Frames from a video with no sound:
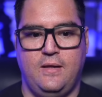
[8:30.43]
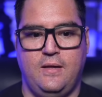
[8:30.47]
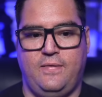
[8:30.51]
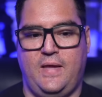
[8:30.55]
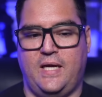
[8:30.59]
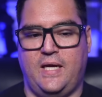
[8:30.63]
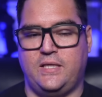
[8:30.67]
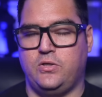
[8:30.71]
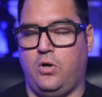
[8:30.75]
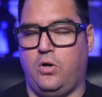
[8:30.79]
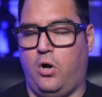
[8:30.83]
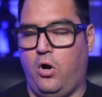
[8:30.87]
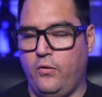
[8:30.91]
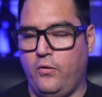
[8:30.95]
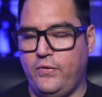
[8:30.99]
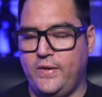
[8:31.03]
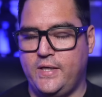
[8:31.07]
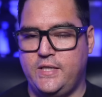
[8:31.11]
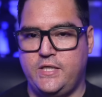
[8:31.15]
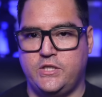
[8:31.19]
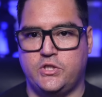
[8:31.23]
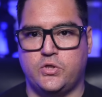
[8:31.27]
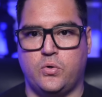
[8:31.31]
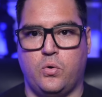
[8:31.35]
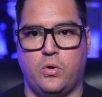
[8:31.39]
That's all the
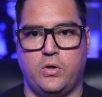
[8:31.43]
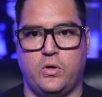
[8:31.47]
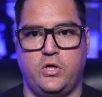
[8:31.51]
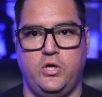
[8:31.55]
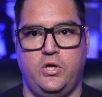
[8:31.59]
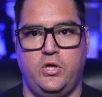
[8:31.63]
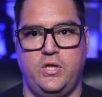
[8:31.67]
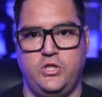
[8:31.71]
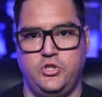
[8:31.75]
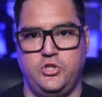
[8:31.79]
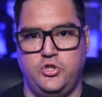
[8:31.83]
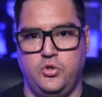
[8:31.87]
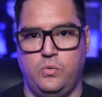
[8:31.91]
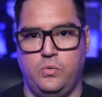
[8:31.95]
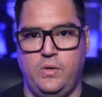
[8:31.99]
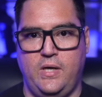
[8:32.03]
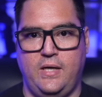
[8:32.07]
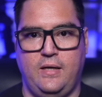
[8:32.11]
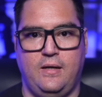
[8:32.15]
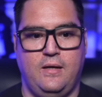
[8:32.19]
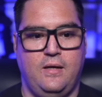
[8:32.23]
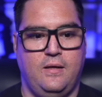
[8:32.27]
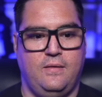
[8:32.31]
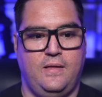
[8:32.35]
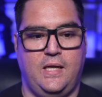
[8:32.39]
district court could
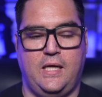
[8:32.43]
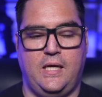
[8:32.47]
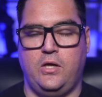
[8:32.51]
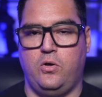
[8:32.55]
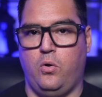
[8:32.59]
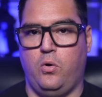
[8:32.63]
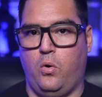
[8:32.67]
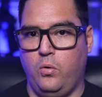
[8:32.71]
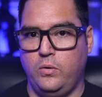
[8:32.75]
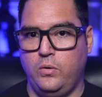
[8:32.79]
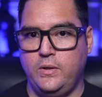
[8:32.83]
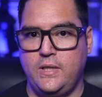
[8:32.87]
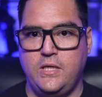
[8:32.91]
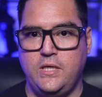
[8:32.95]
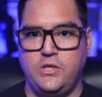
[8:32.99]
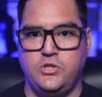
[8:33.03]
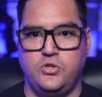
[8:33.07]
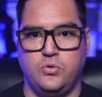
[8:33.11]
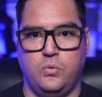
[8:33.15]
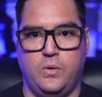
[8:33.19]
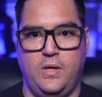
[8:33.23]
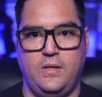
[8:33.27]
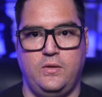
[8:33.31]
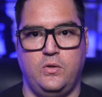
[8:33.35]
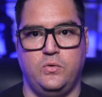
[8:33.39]
enjoin. They could only
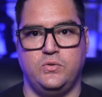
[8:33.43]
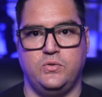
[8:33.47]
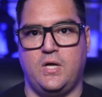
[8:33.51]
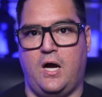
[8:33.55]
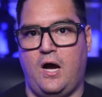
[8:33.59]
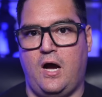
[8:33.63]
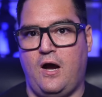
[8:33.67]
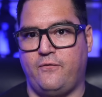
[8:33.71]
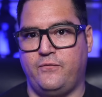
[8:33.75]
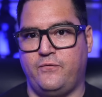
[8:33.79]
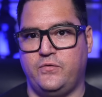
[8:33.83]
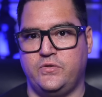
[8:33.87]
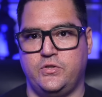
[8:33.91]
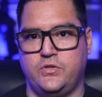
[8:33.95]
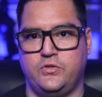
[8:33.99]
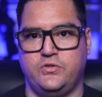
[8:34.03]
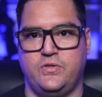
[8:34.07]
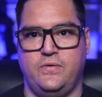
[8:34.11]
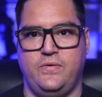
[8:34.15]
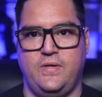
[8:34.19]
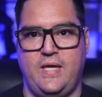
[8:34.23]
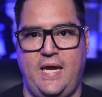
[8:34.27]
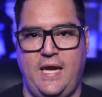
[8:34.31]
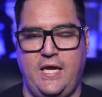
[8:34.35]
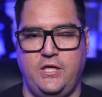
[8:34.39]
enjoin those officers
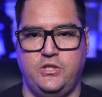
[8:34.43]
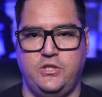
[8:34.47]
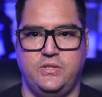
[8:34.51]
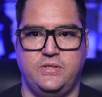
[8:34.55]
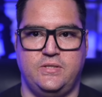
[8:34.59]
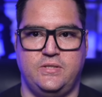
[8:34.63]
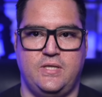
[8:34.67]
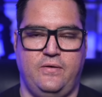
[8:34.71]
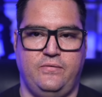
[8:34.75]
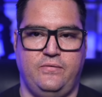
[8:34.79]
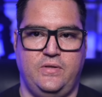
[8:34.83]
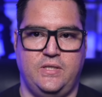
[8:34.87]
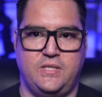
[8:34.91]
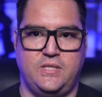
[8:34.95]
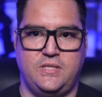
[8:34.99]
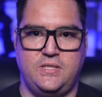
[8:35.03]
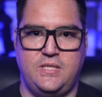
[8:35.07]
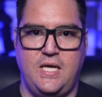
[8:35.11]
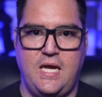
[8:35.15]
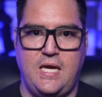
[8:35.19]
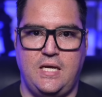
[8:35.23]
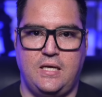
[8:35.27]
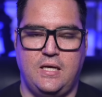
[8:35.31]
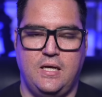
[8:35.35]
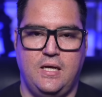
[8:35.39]
and the agents of the
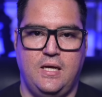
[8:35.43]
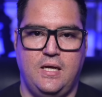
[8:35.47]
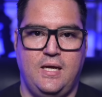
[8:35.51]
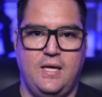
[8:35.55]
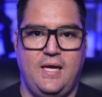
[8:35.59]
state.